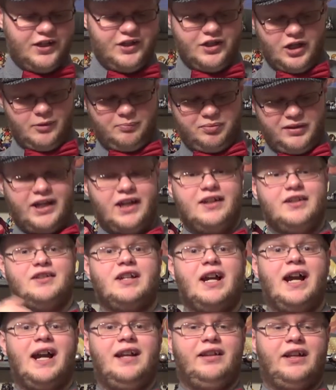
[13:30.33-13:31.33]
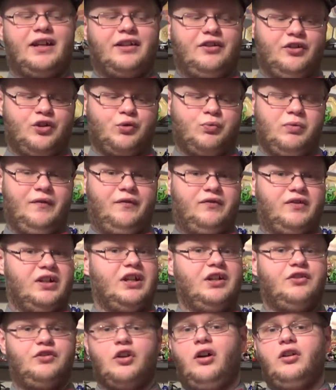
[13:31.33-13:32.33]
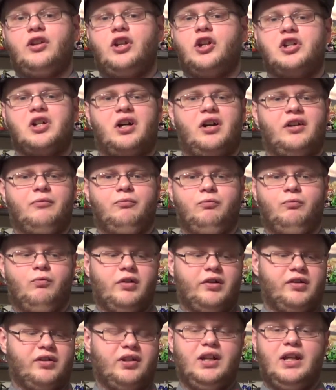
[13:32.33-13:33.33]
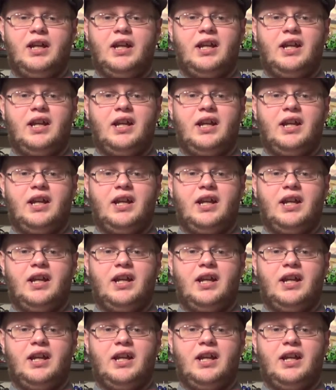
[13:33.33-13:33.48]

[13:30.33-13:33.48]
you're playing Skylanders with the Donkey Kong one,